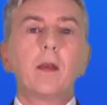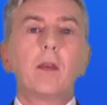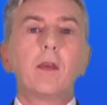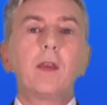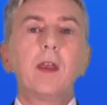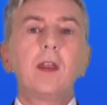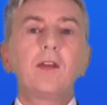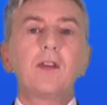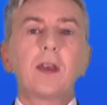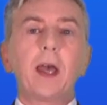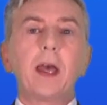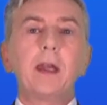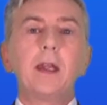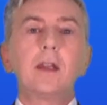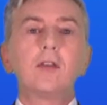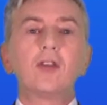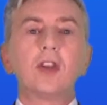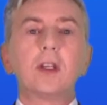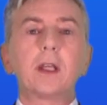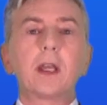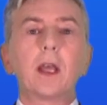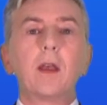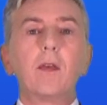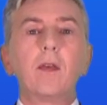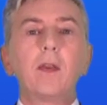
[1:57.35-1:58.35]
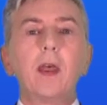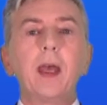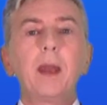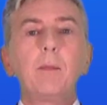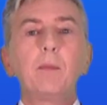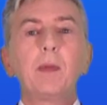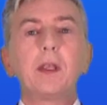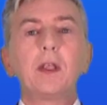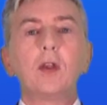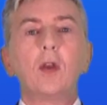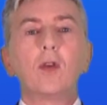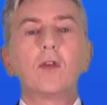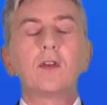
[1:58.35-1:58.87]
This energy can then
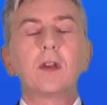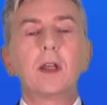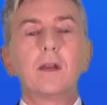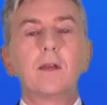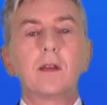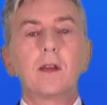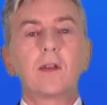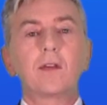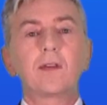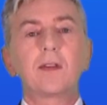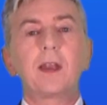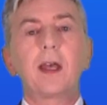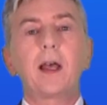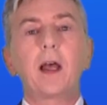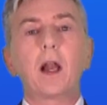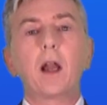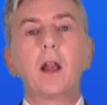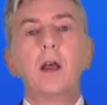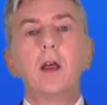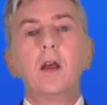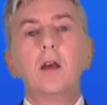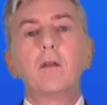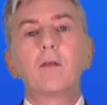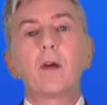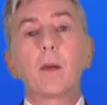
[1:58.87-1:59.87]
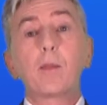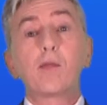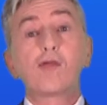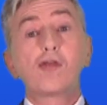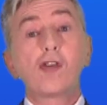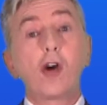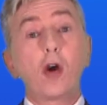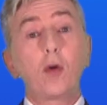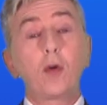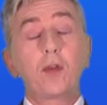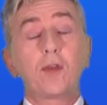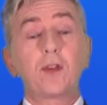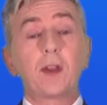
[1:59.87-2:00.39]
be used in the cell for
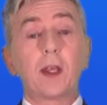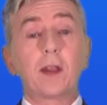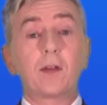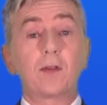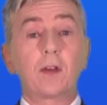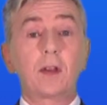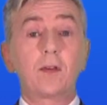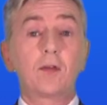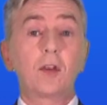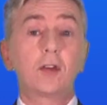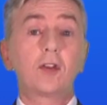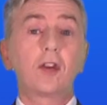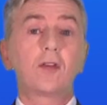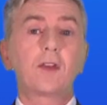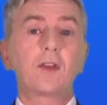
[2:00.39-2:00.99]
processes such